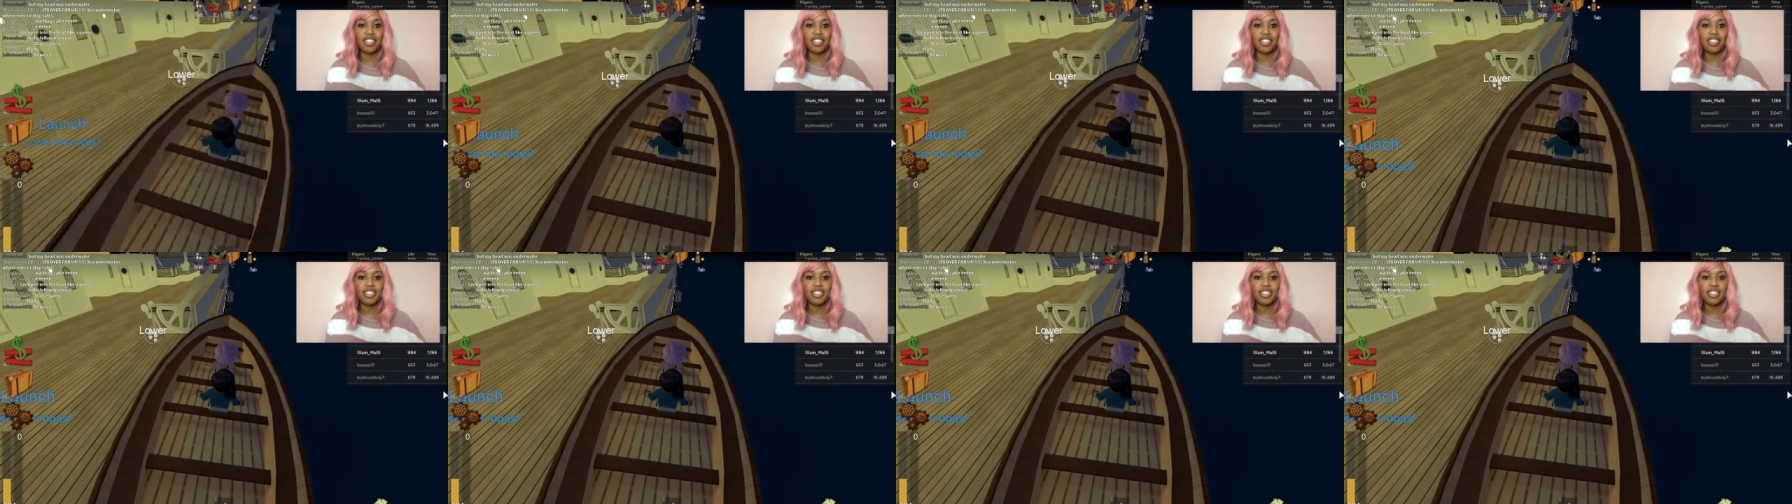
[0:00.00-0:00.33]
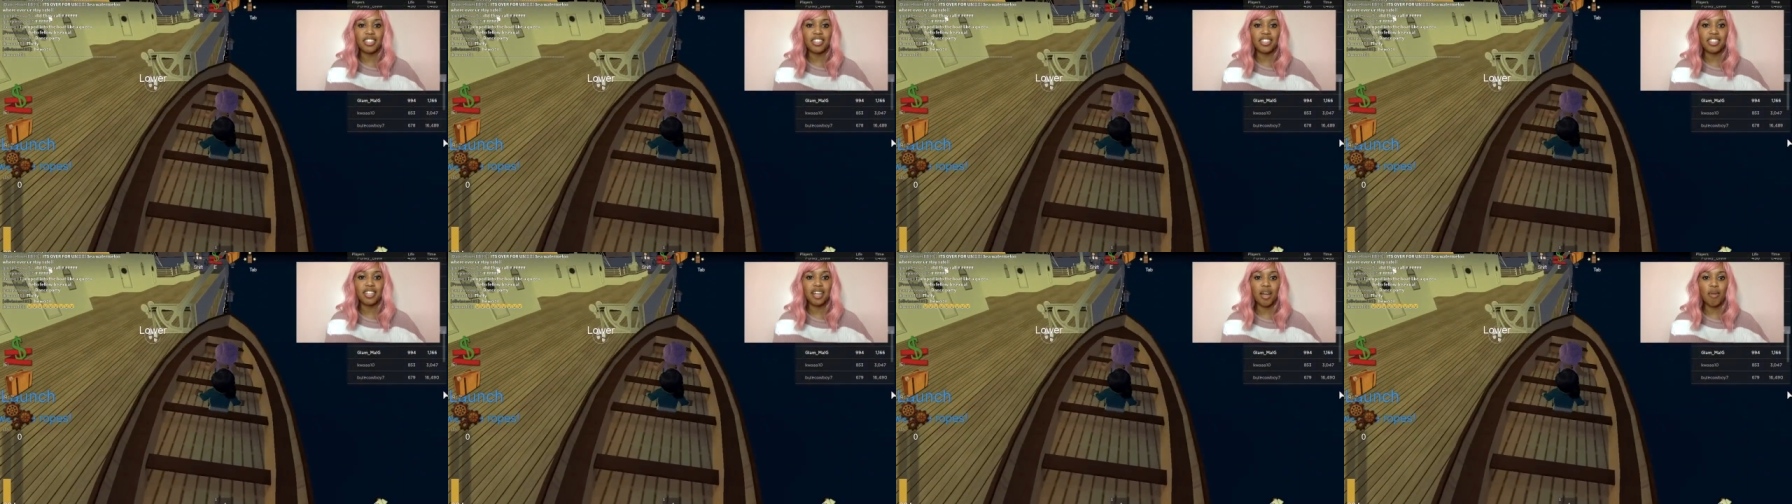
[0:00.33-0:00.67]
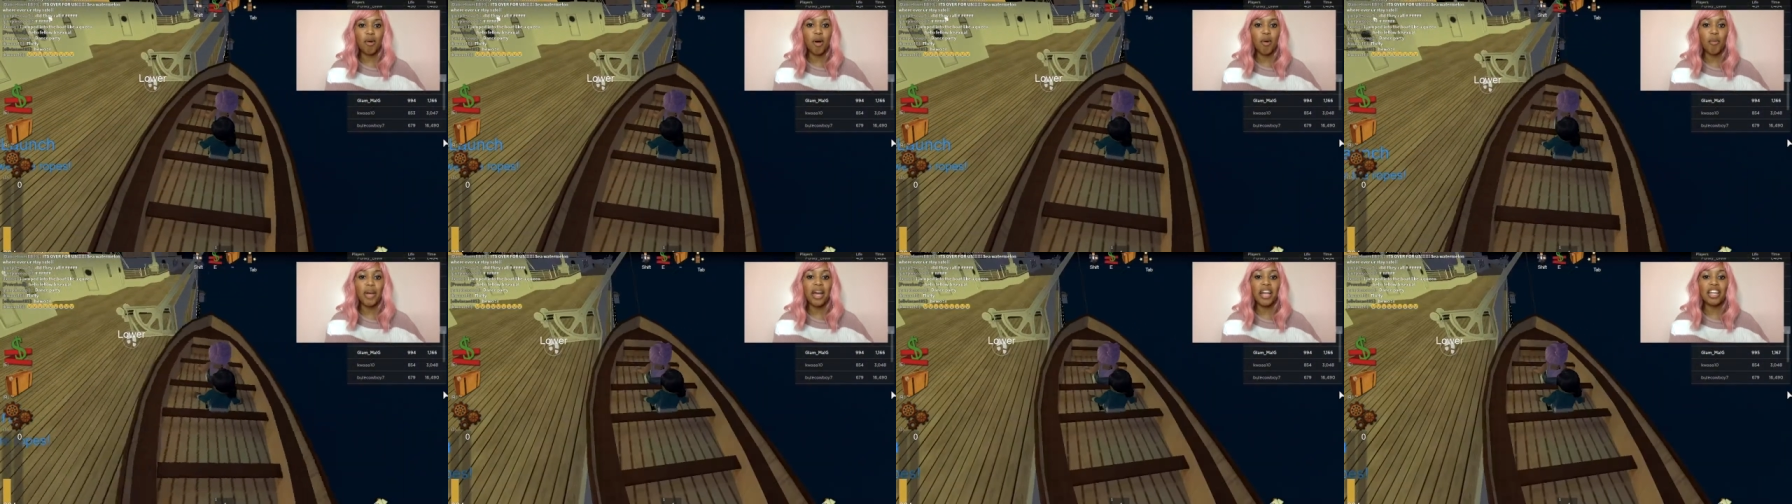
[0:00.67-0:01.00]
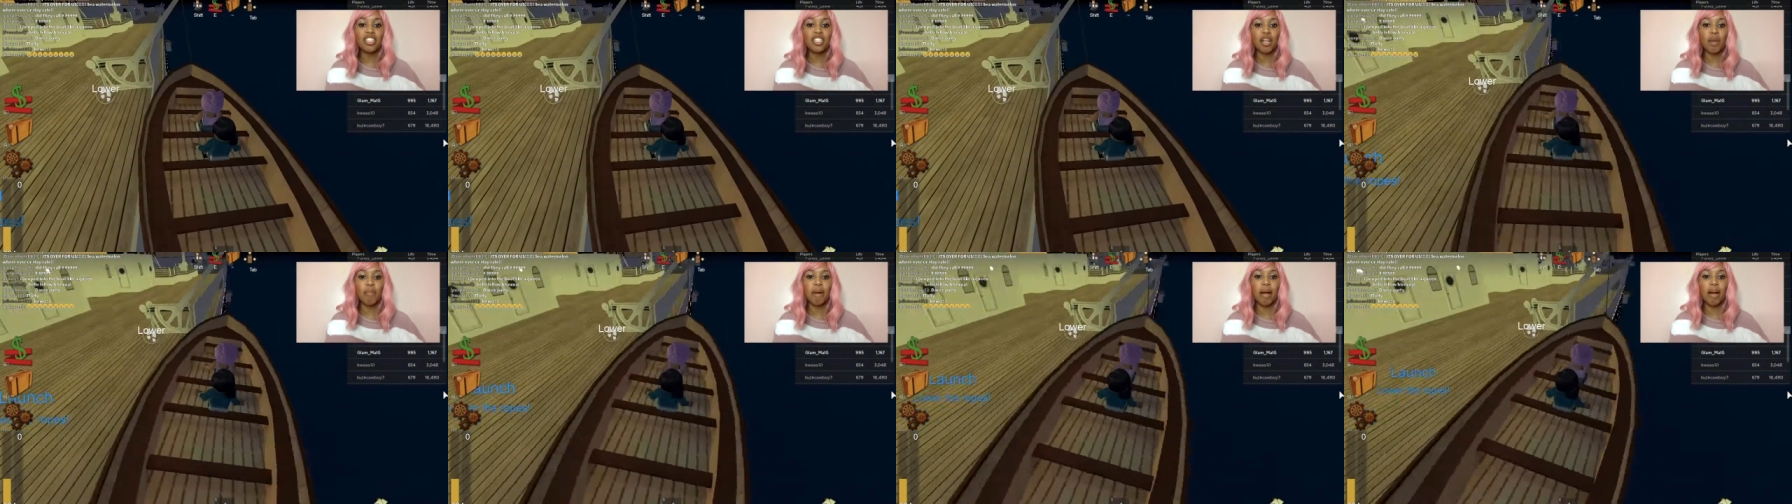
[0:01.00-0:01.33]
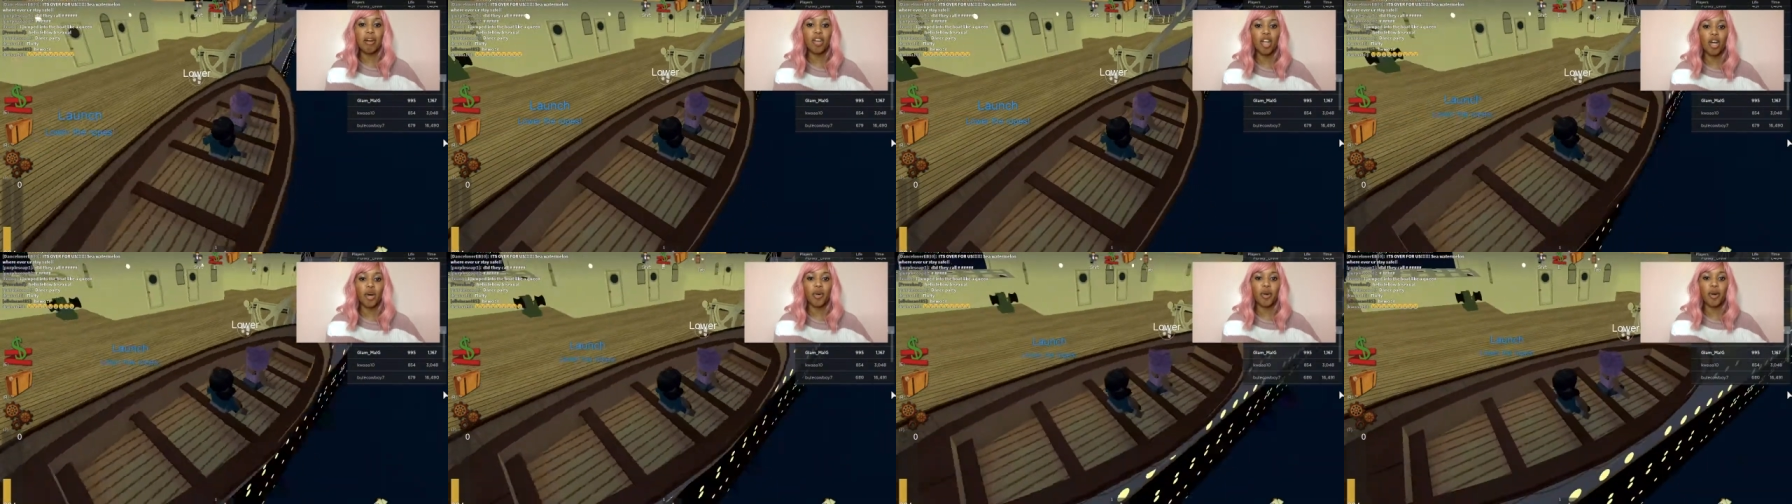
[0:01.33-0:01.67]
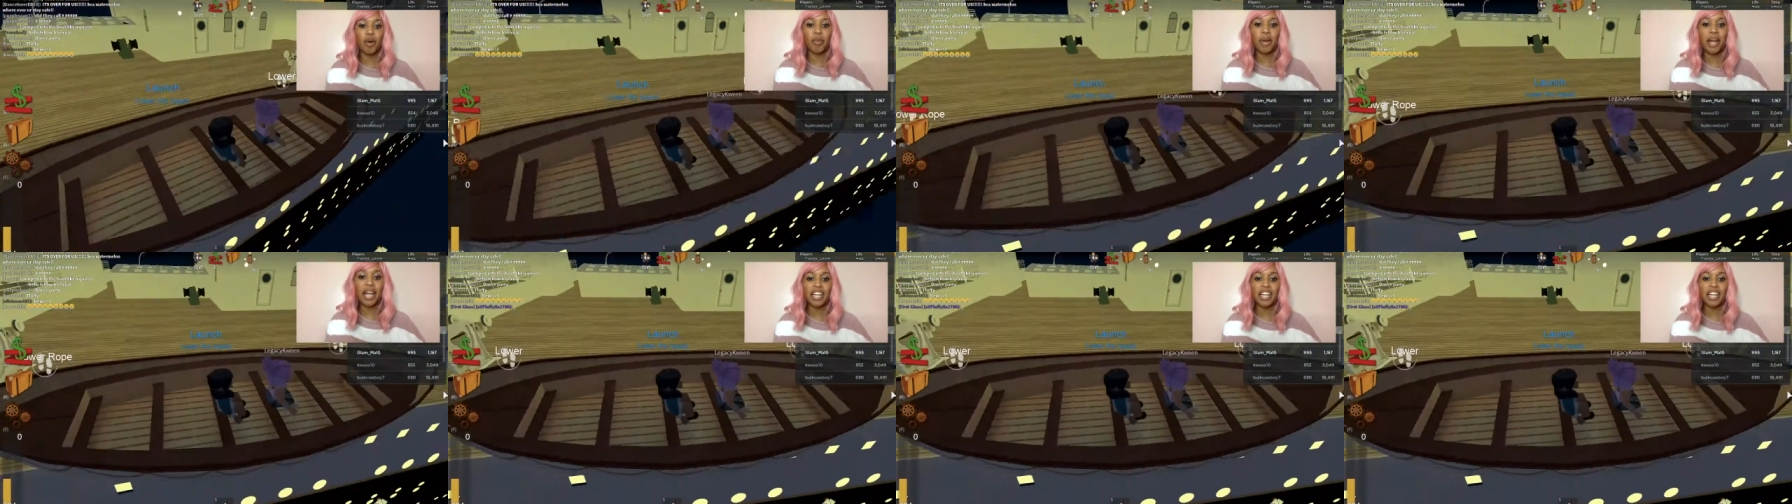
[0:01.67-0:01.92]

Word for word: Come on, Come on, we gotta jump out and lower We